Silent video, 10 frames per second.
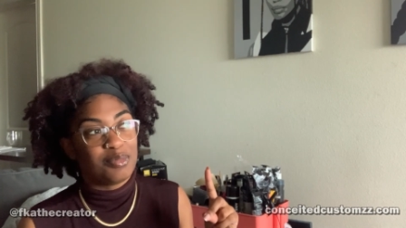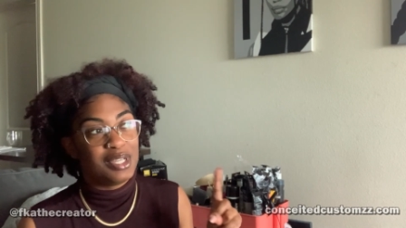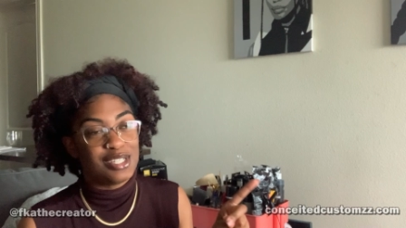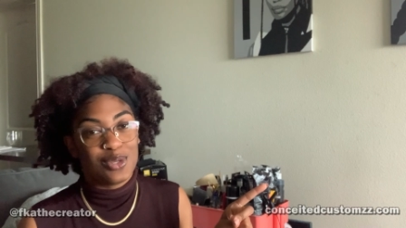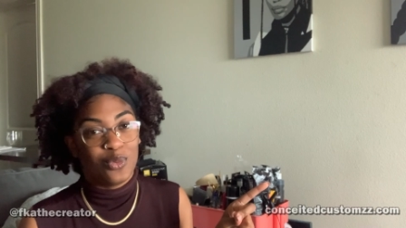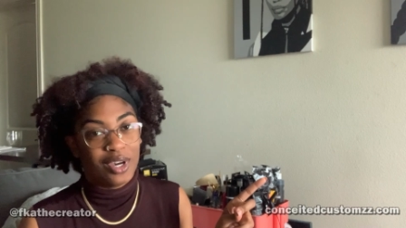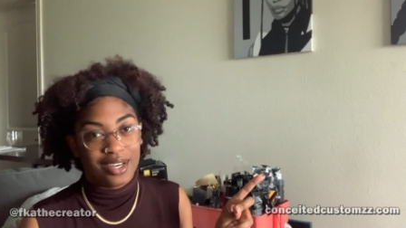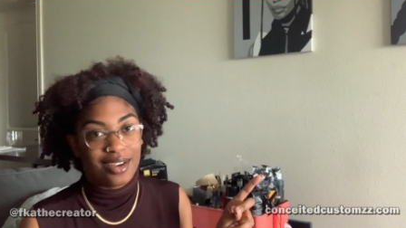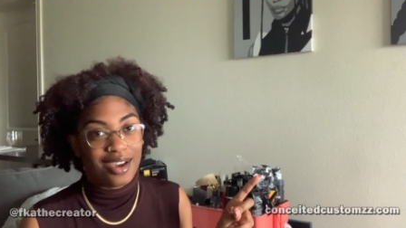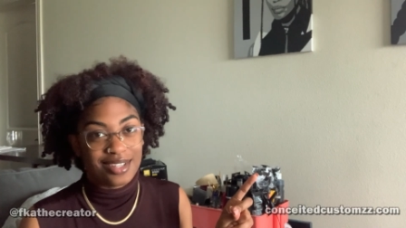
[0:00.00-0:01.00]
easy
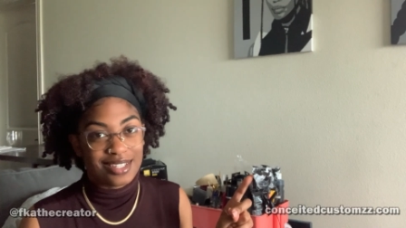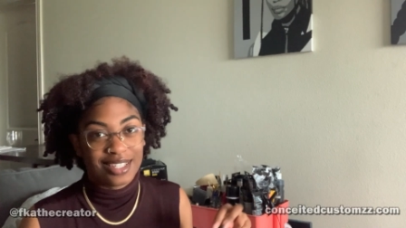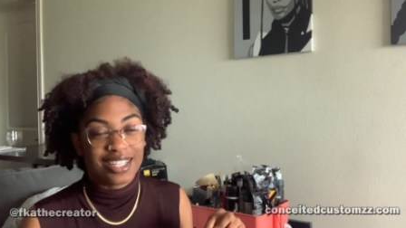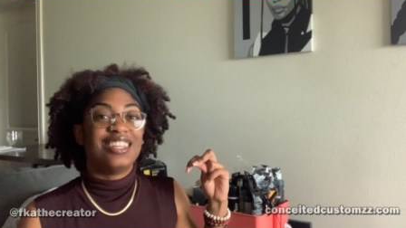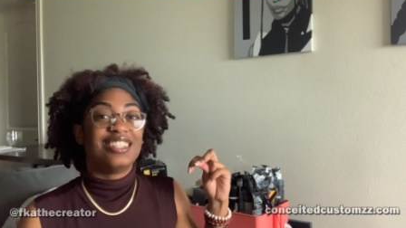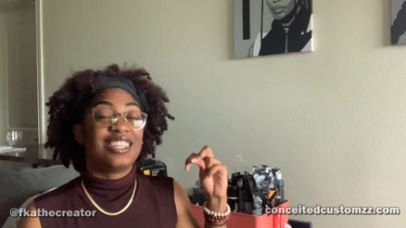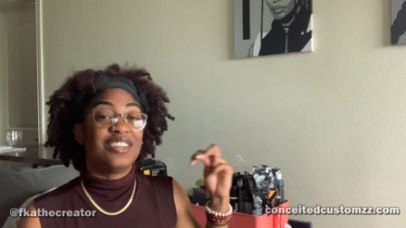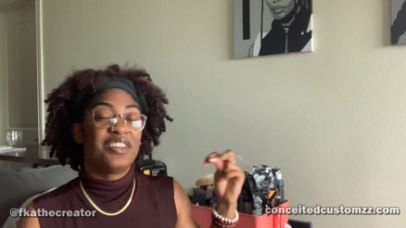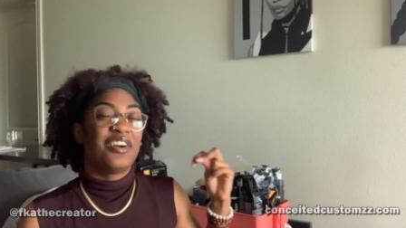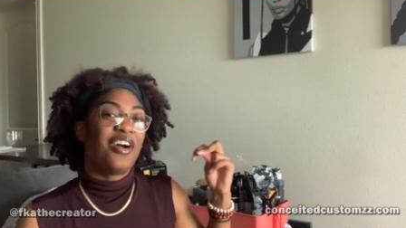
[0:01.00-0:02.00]
one, honestly, is
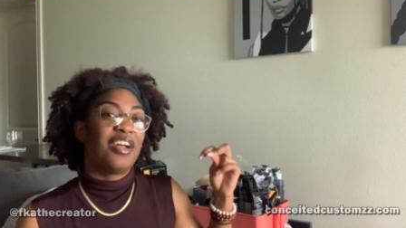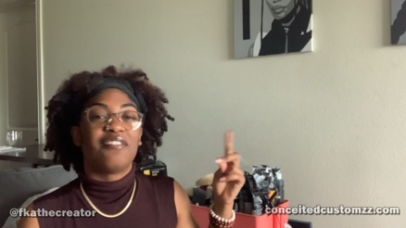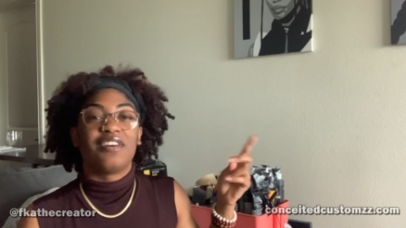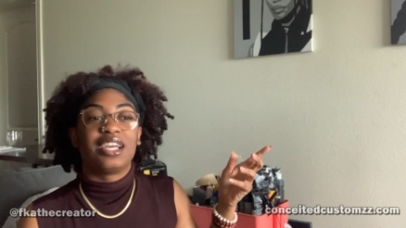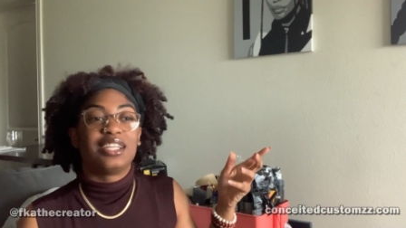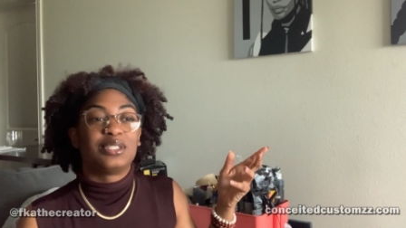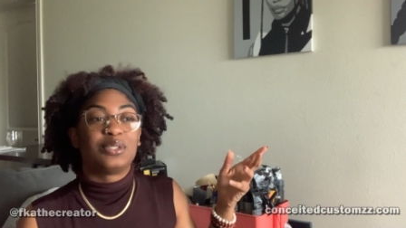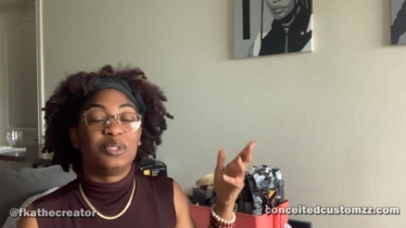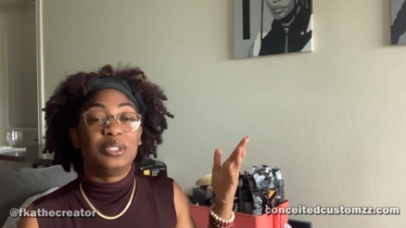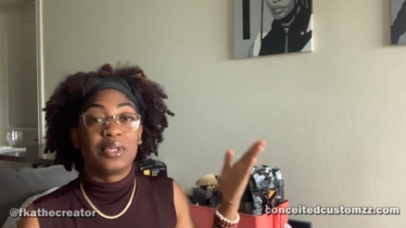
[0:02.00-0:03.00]
giving art advice
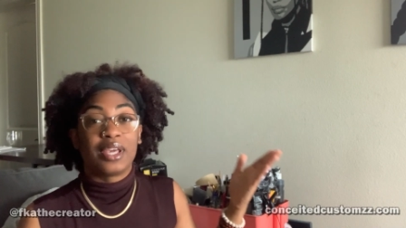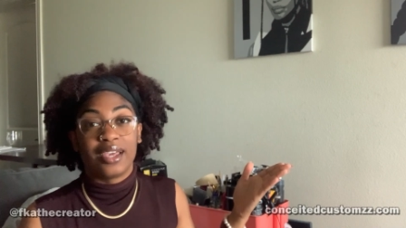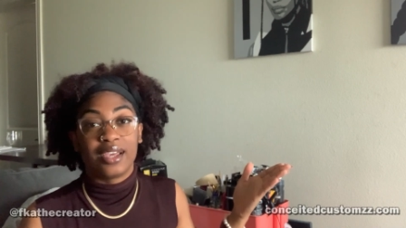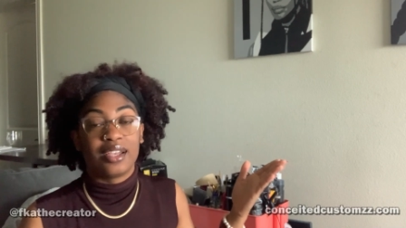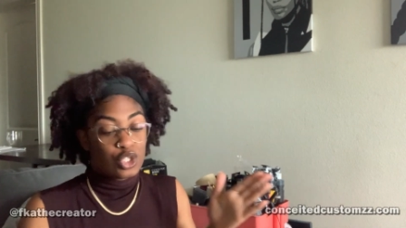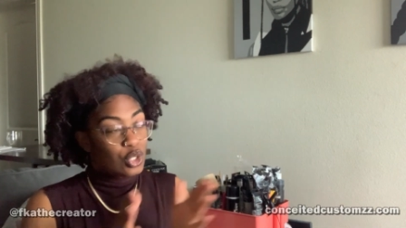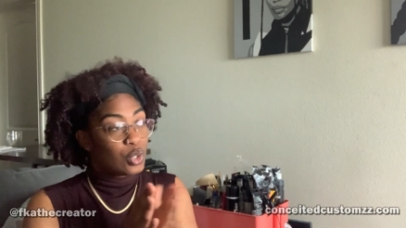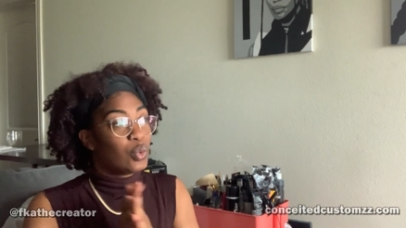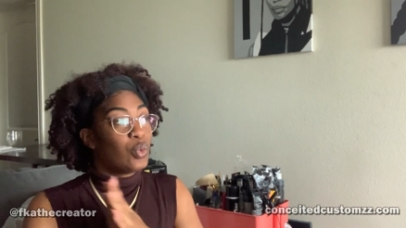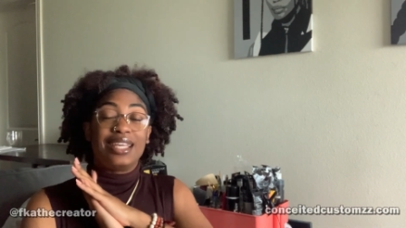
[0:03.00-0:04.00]
when you can.
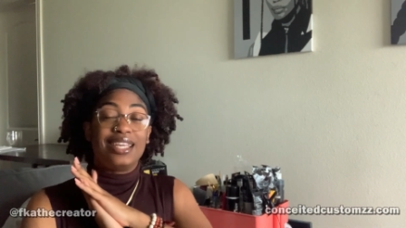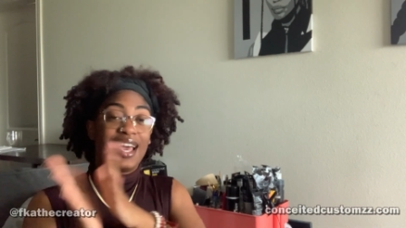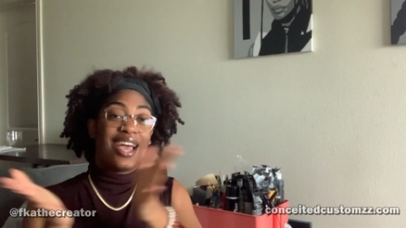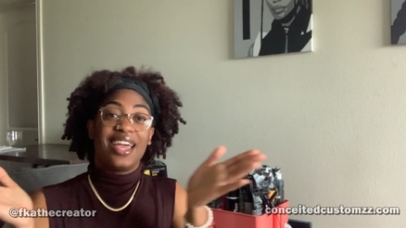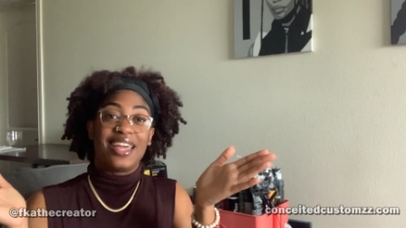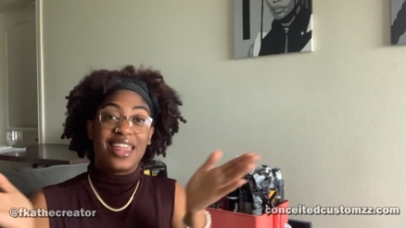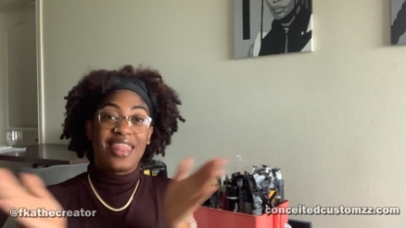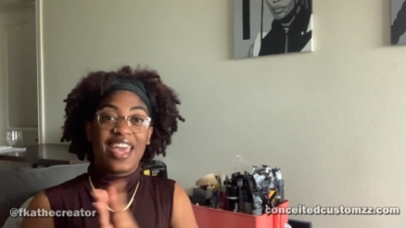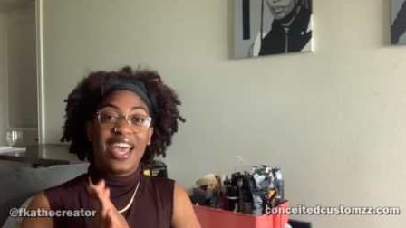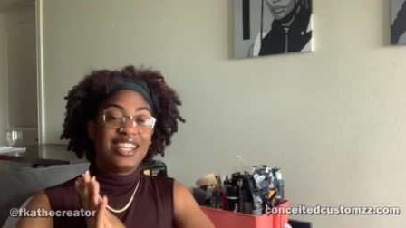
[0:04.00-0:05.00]
So yeah,
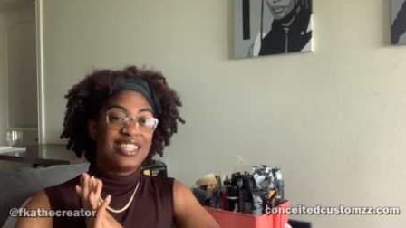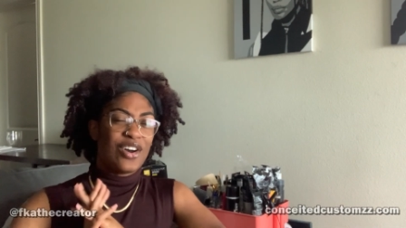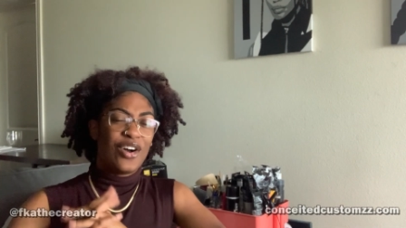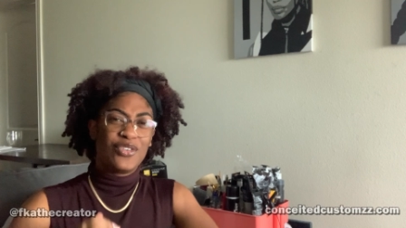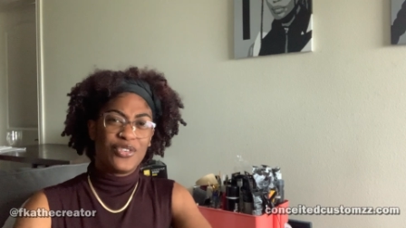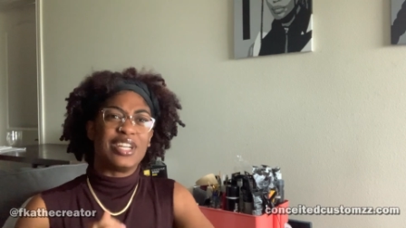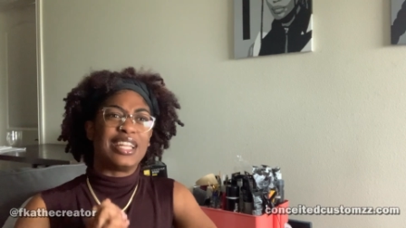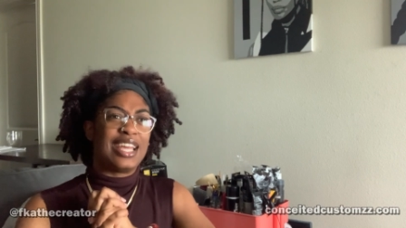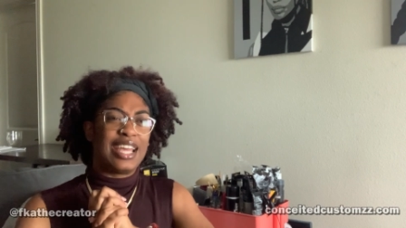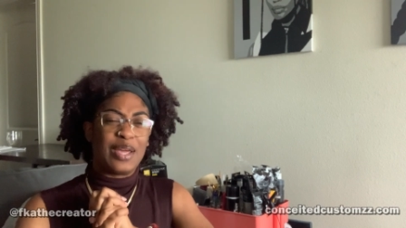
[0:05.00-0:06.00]
that is all for
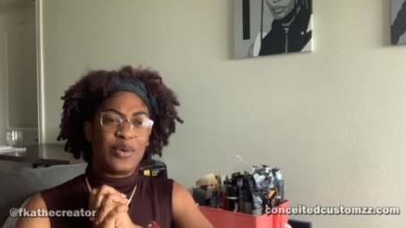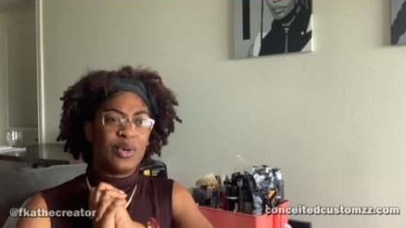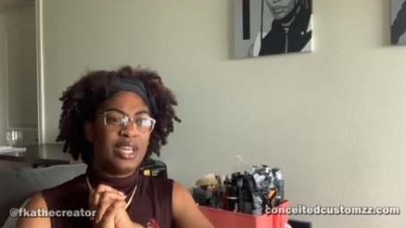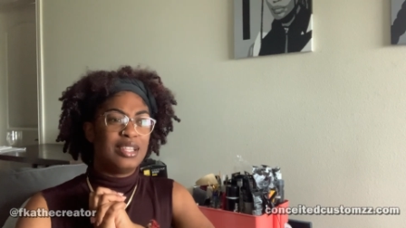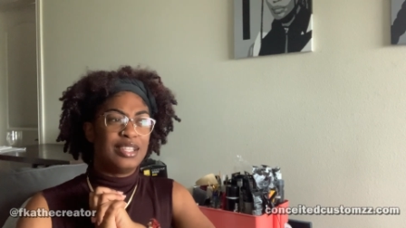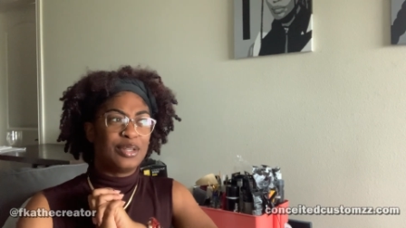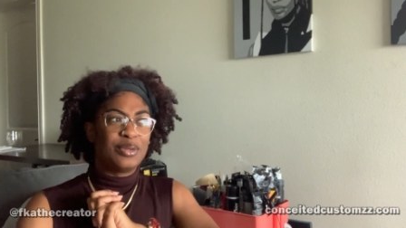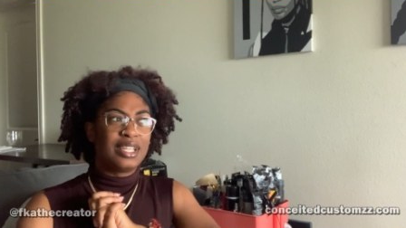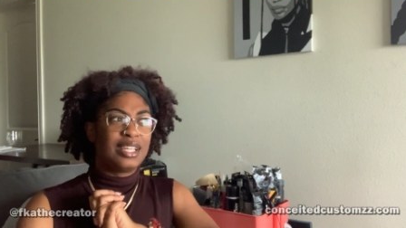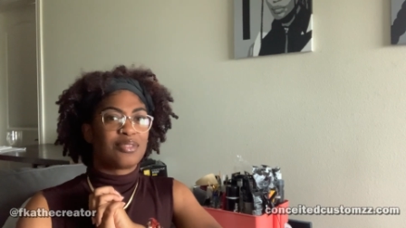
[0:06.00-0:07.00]
today. We
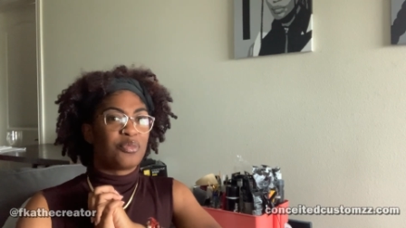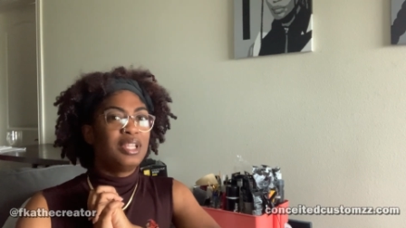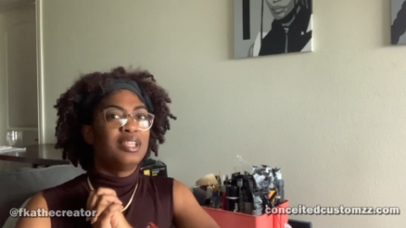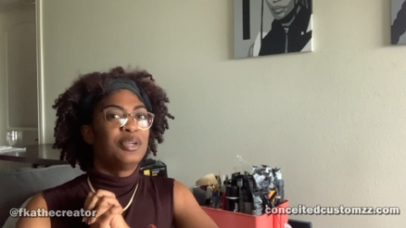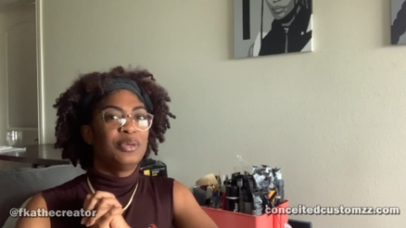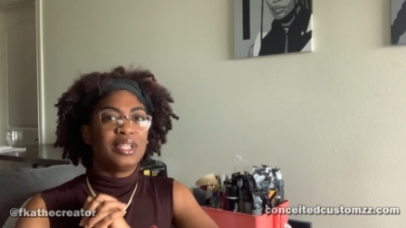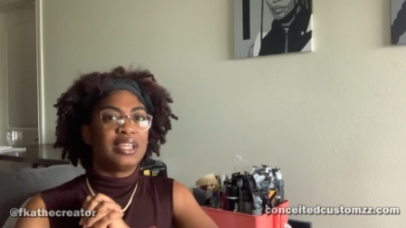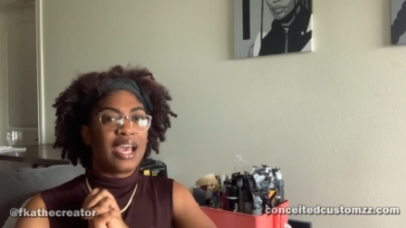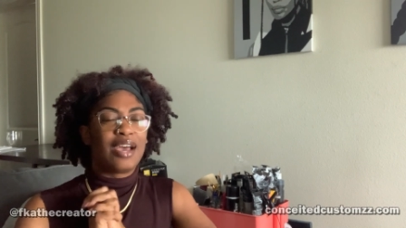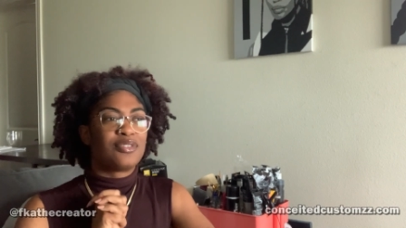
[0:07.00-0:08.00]
literally
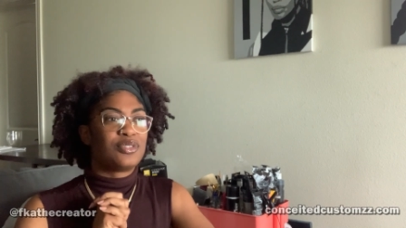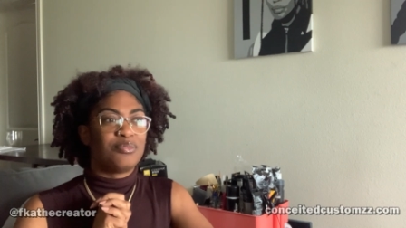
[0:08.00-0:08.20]
have